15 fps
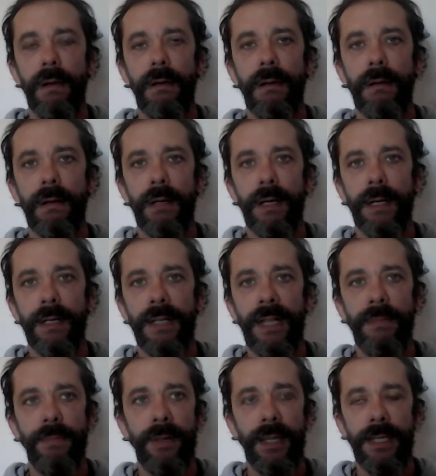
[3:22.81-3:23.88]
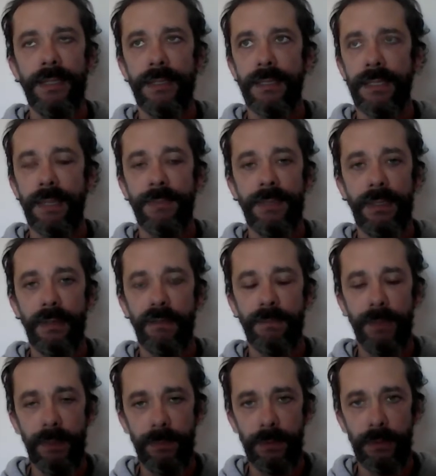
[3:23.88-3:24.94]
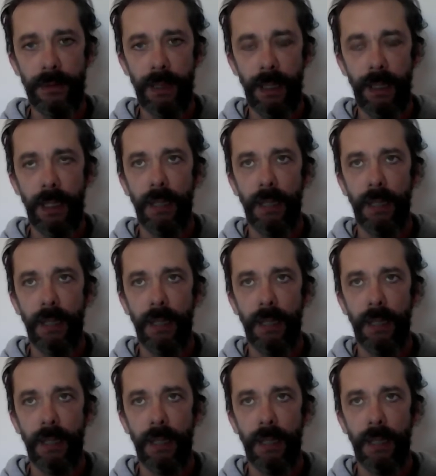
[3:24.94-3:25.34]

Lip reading: or that place is empty of people,